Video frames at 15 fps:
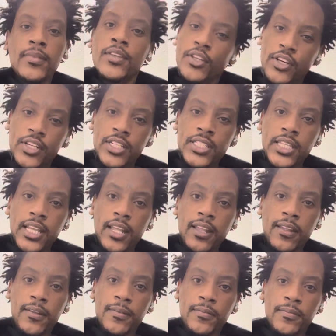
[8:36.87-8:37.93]

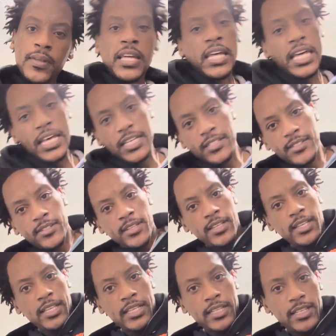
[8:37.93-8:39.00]
understand? His
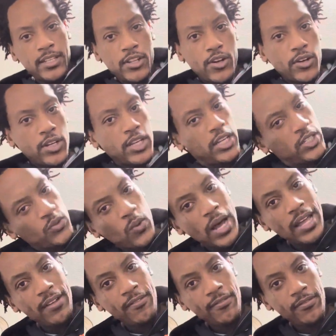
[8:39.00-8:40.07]

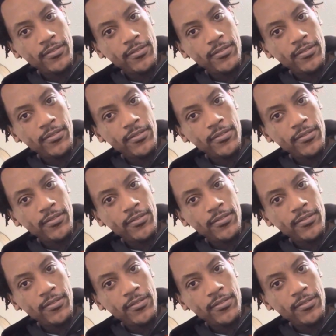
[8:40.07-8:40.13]
wife,